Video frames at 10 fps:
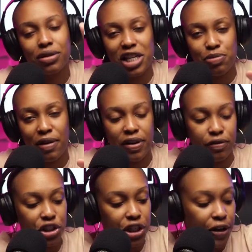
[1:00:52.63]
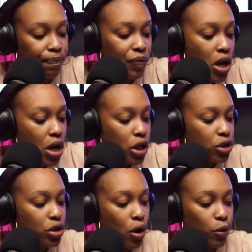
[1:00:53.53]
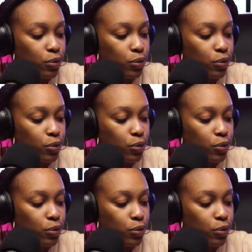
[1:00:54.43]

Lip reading: That's my favorite chair. So